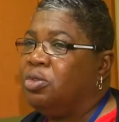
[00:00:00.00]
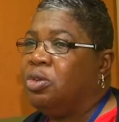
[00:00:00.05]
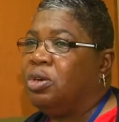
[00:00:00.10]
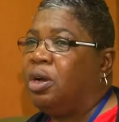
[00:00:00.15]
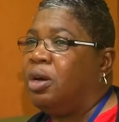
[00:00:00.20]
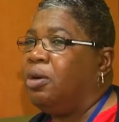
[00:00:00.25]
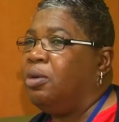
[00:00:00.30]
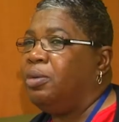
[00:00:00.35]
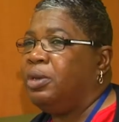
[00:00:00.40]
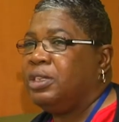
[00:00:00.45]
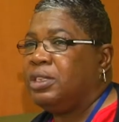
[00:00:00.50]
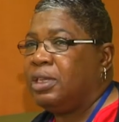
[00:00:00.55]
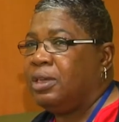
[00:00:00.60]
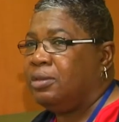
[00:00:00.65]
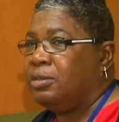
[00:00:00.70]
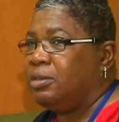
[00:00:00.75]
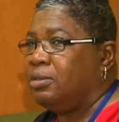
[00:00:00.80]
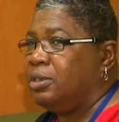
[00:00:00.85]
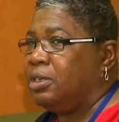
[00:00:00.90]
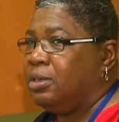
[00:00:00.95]
going to always have
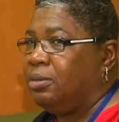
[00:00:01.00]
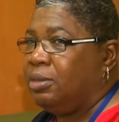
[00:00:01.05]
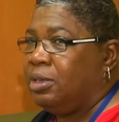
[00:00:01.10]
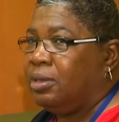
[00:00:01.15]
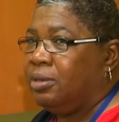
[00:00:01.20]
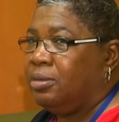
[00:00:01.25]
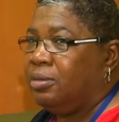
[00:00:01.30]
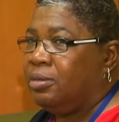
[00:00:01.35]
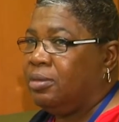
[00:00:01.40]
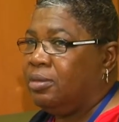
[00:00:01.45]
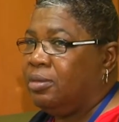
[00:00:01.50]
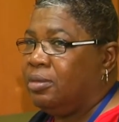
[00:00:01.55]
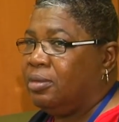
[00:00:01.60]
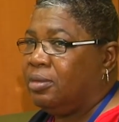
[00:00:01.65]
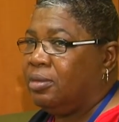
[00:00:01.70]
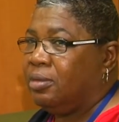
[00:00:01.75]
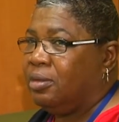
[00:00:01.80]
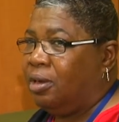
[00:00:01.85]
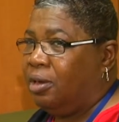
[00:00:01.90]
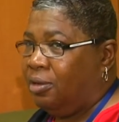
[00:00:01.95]
some TB
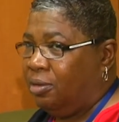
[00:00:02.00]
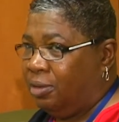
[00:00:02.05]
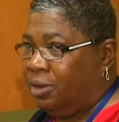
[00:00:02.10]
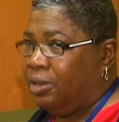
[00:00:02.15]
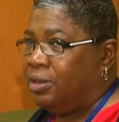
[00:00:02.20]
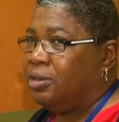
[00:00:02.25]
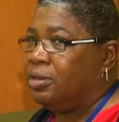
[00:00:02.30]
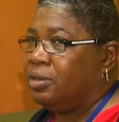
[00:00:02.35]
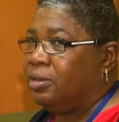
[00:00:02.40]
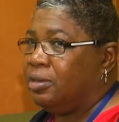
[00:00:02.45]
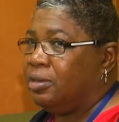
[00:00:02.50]
always.